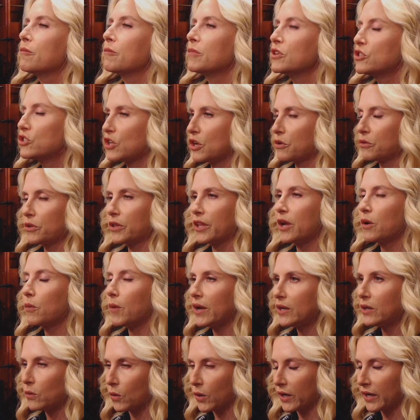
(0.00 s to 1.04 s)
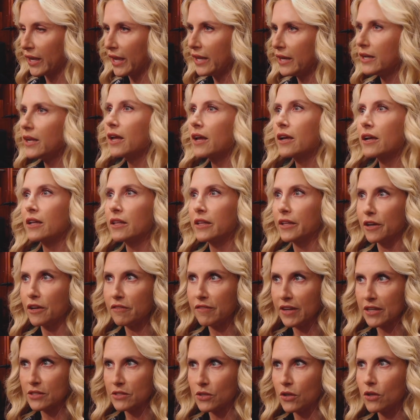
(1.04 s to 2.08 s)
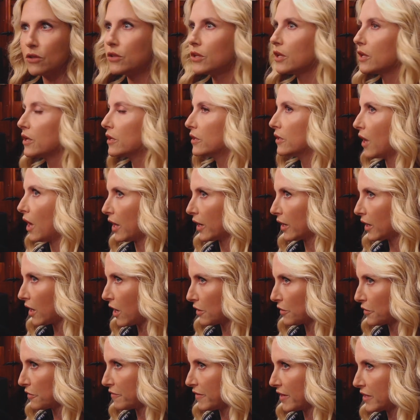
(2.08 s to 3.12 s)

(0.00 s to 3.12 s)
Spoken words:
but generally a white orchid, clear vessel, not a colored